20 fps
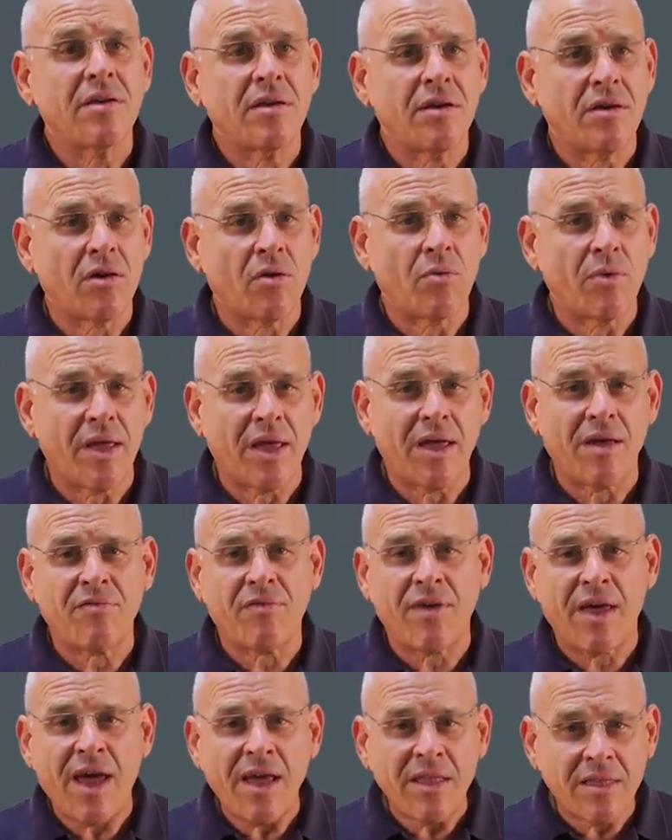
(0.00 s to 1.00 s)
You know, we have
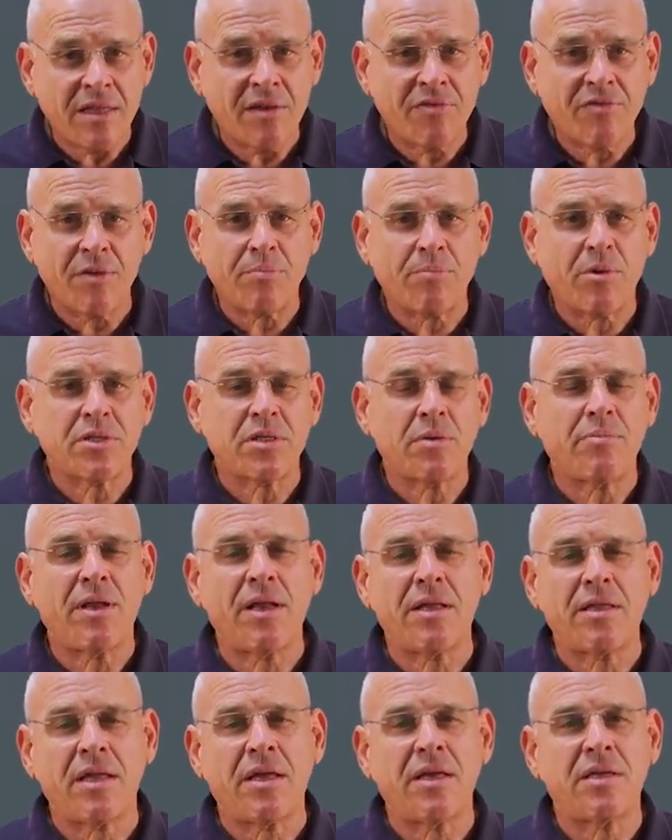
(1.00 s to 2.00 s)
eight different
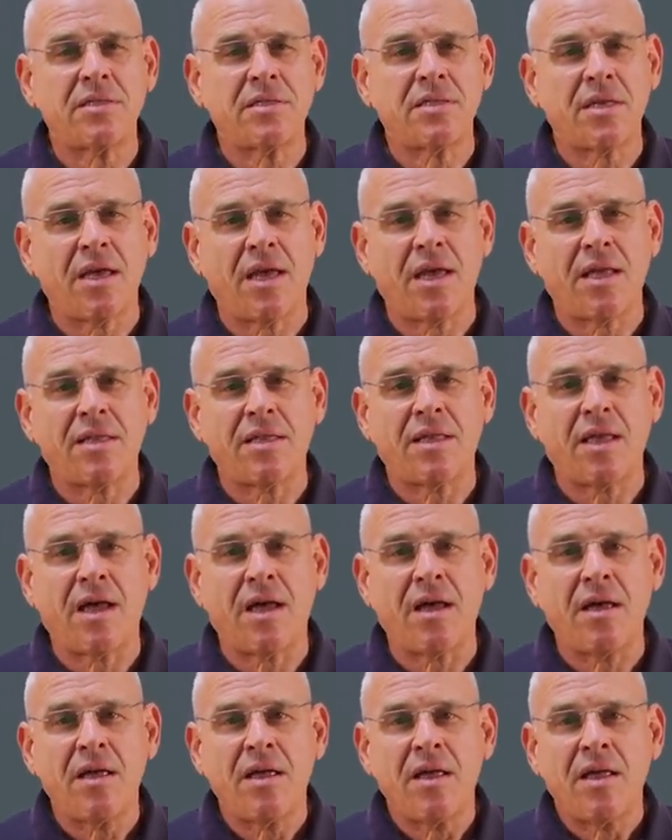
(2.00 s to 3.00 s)
possibilities, and
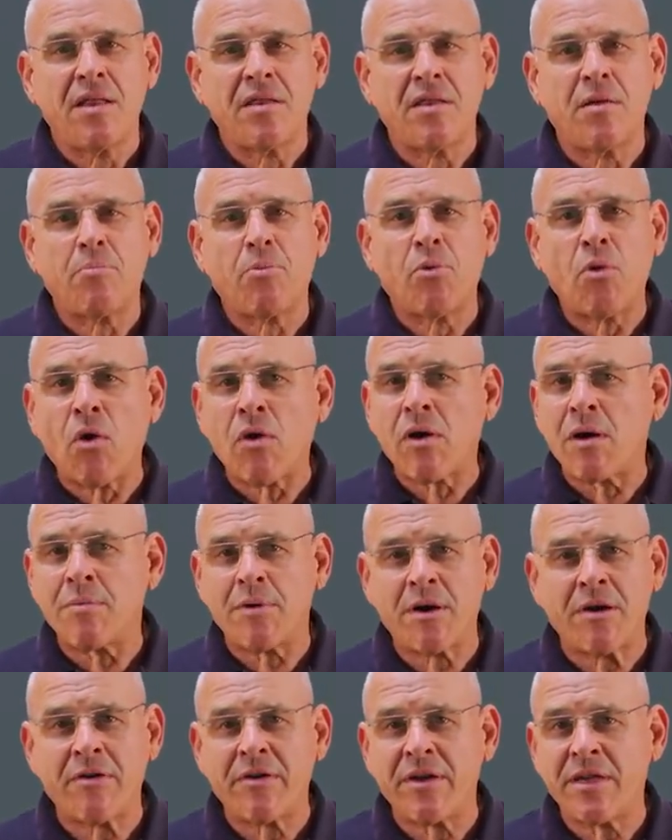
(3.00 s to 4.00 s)
uh, the
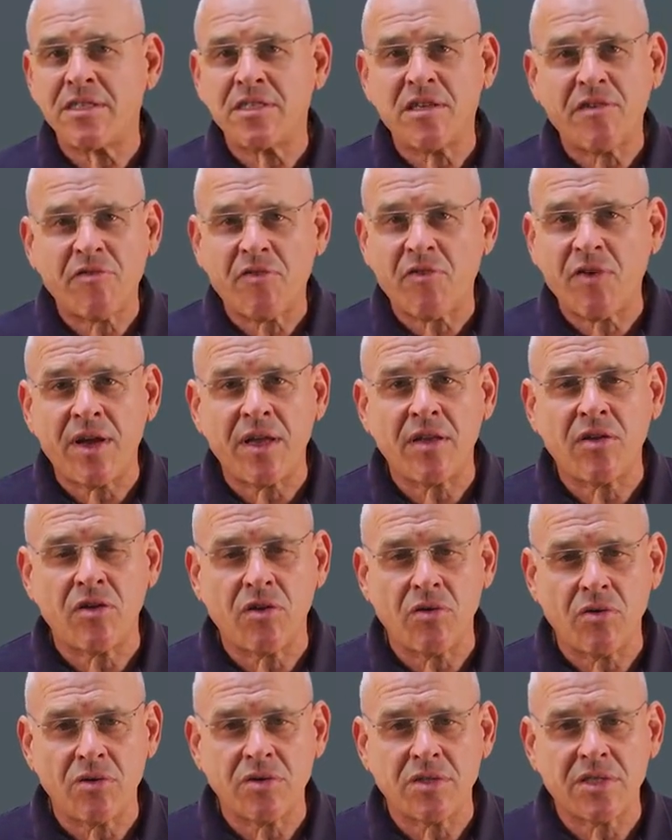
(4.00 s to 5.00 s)
programmer is free to
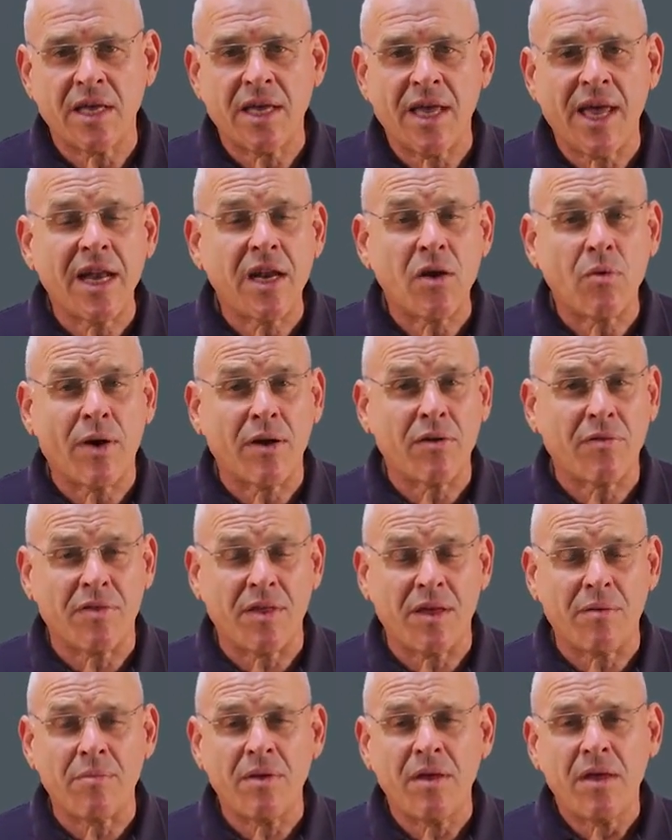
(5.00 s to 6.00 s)
use uh, any one of
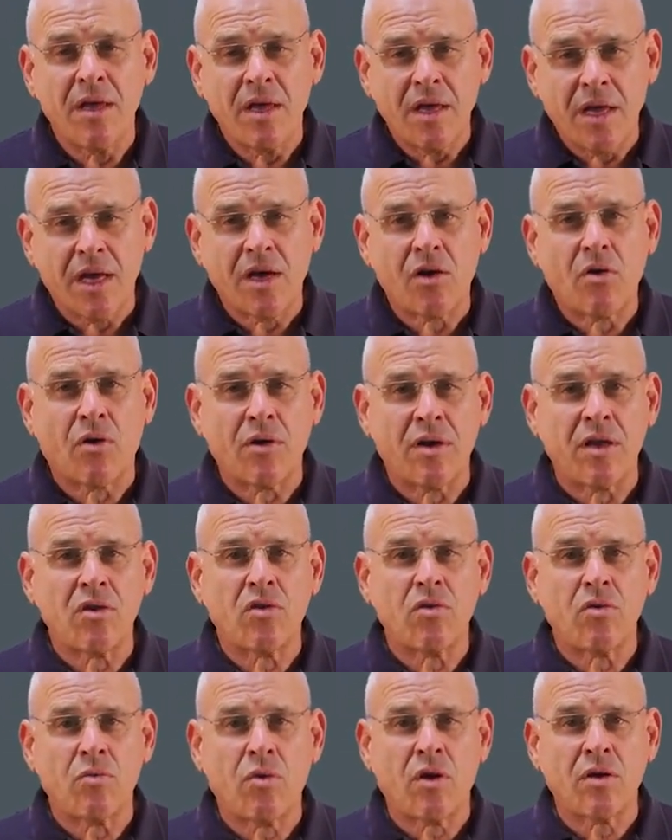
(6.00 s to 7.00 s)
them according
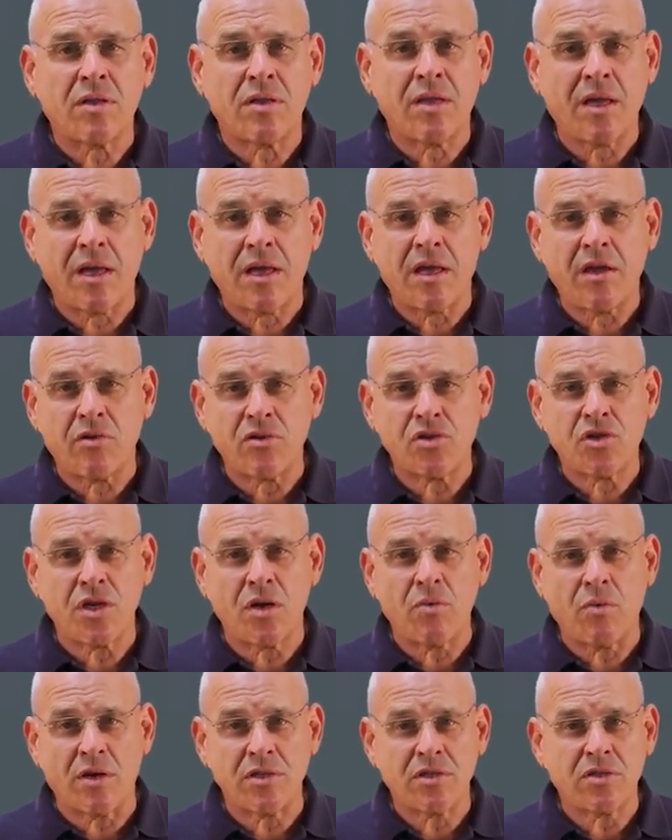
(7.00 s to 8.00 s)
to what uh, he or she
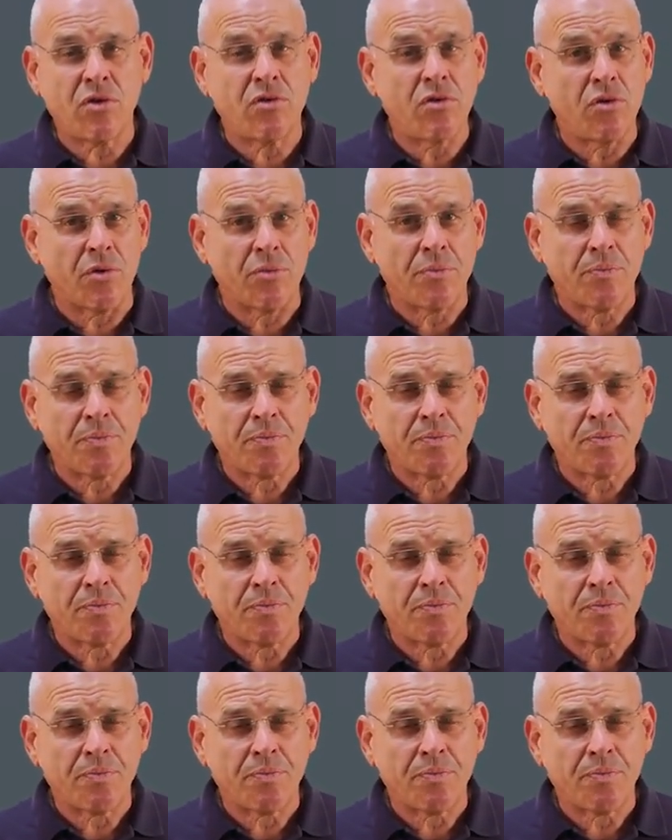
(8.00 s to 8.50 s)
wants to do.